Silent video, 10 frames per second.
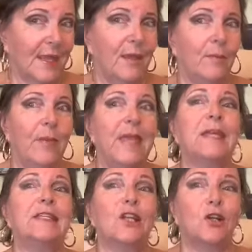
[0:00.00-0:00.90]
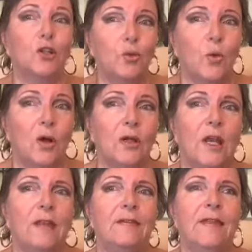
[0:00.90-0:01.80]
Make it a good one,
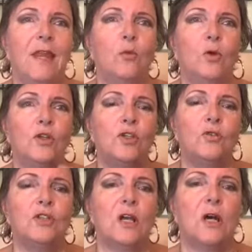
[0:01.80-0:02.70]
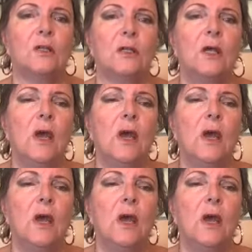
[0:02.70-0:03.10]
and then once you start to